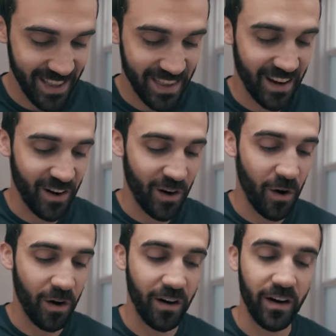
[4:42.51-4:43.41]
There
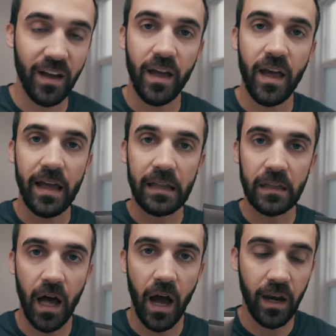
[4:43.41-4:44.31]
are a
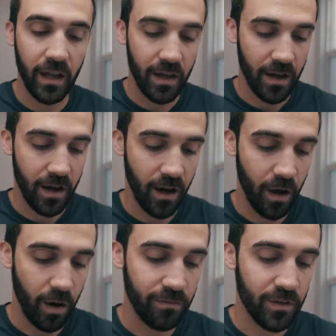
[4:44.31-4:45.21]
lot
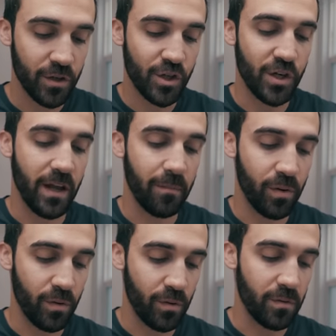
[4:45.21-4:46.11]
of
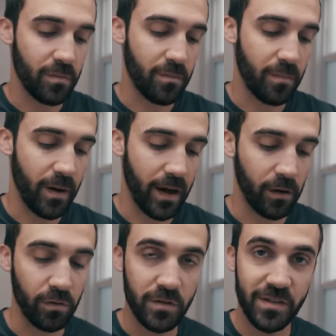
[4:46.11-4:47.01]
shampoo
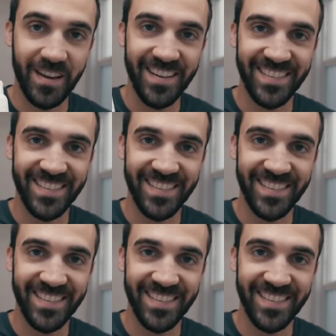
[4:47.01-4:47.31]
bottles.